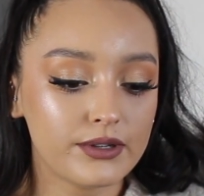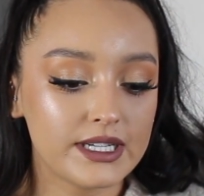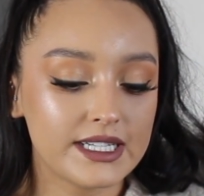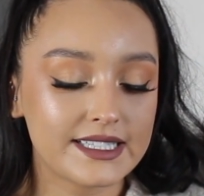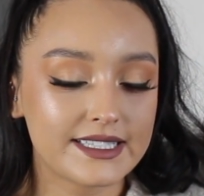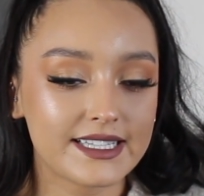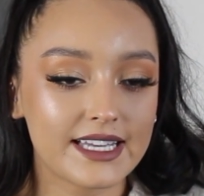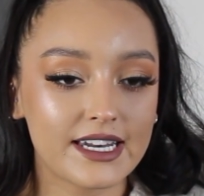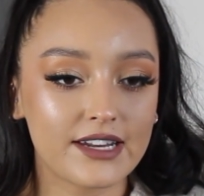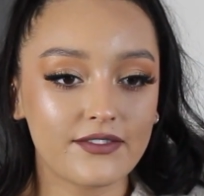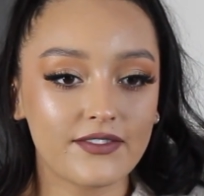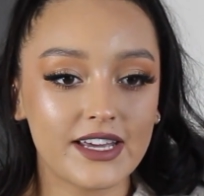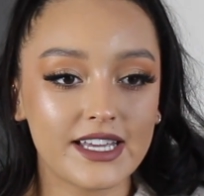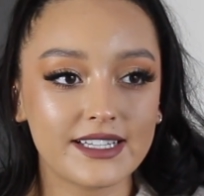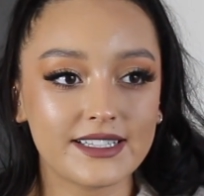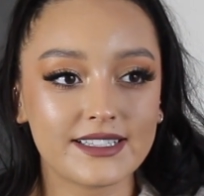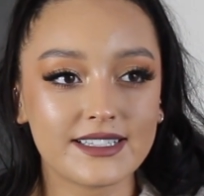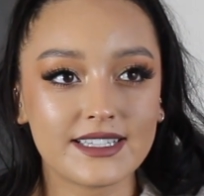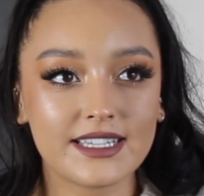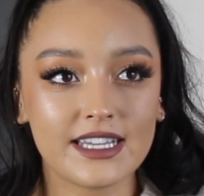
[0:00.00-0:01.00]
instead of
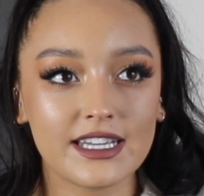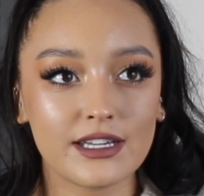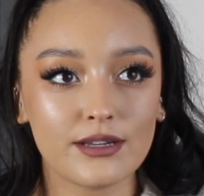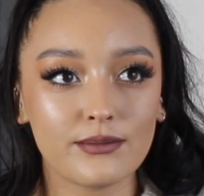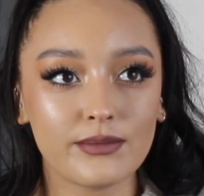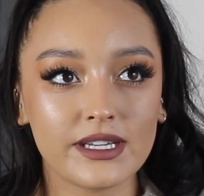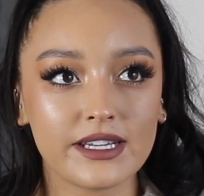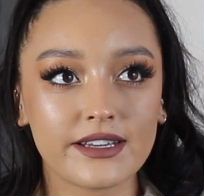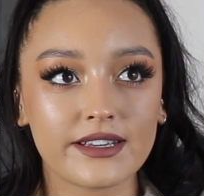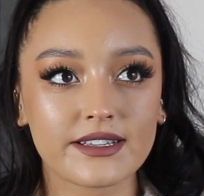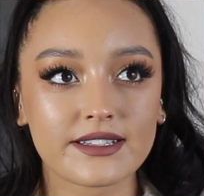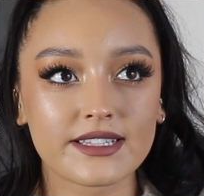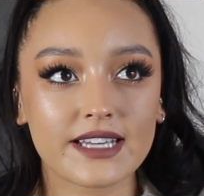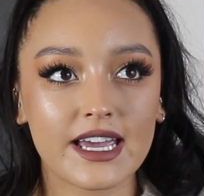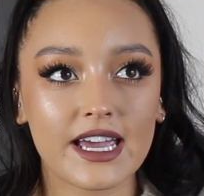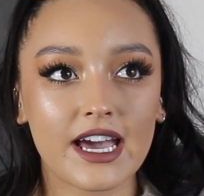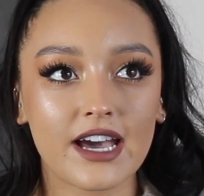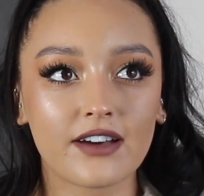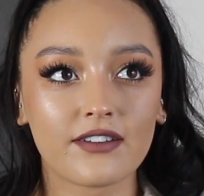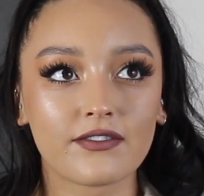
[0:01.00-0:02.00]
NC because
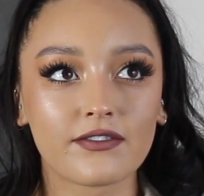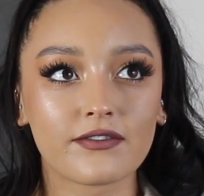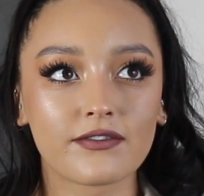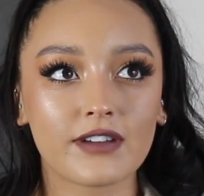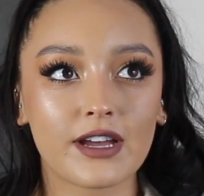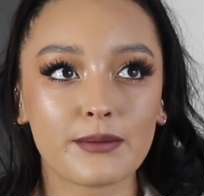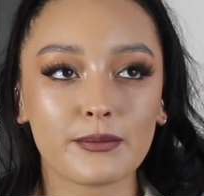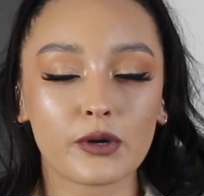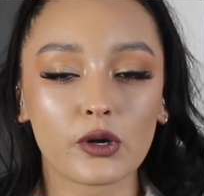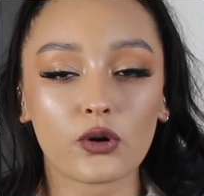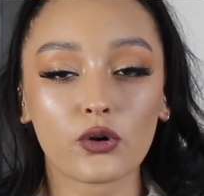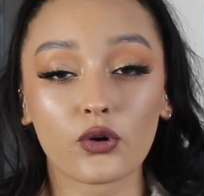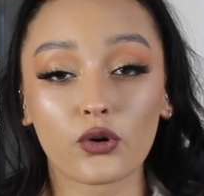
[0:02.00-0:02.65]
I'm